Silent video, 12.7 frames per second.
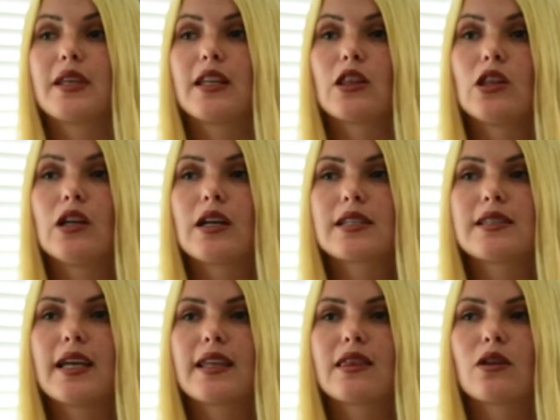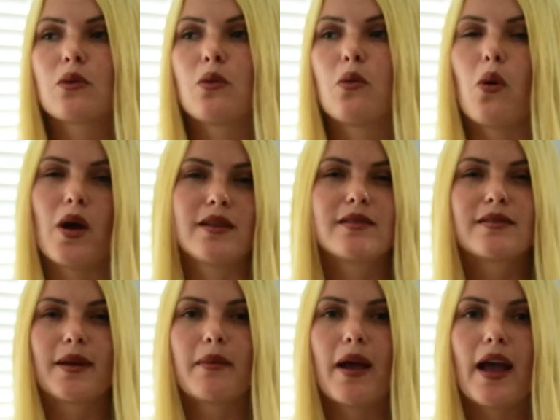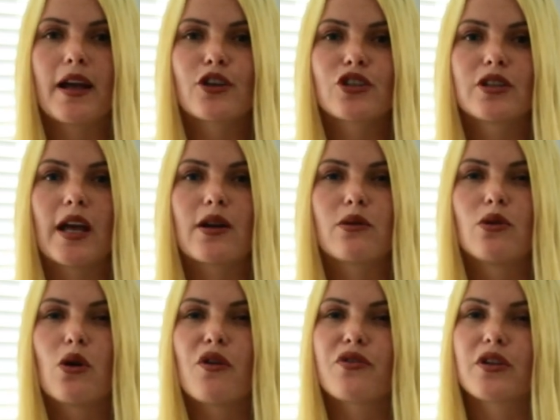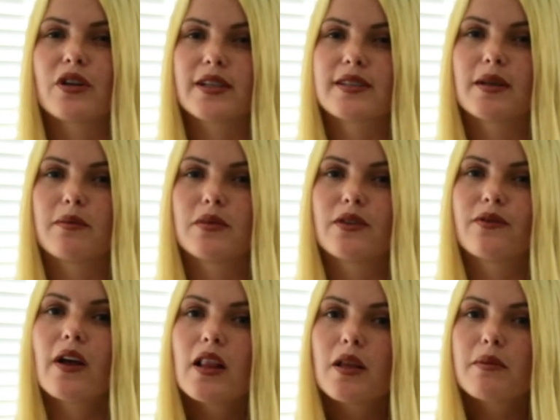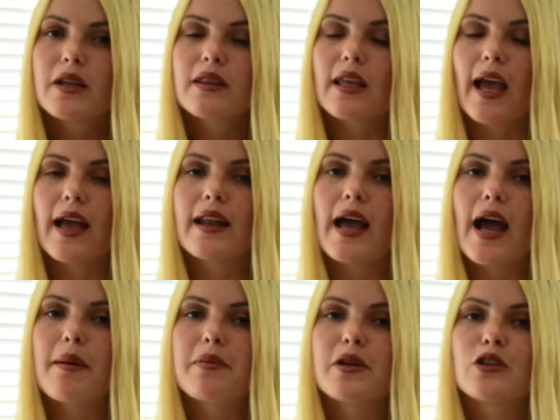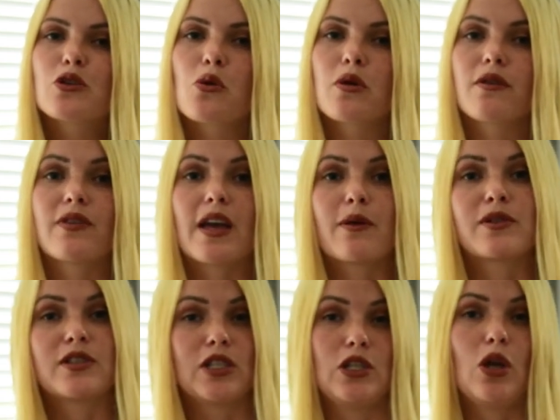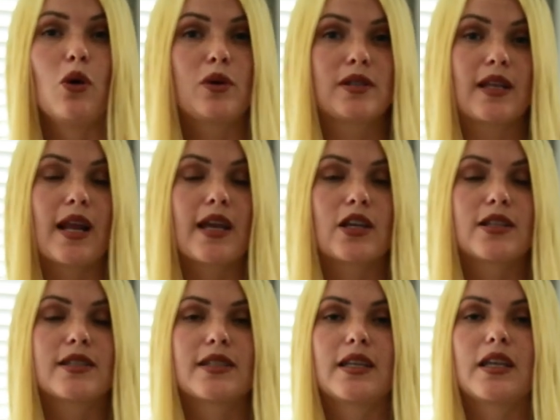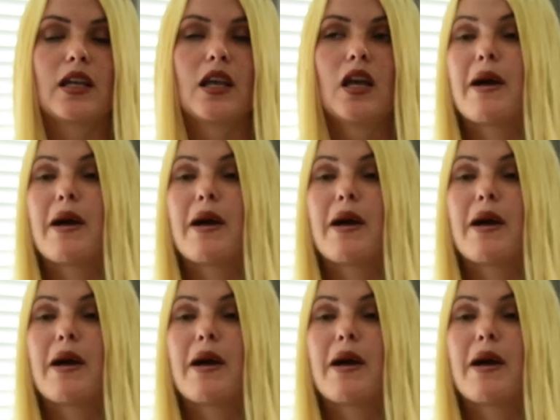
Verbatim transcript: It looks like there was some action. I don't know if there is some development that had happened, or if that was the yolks that I could see.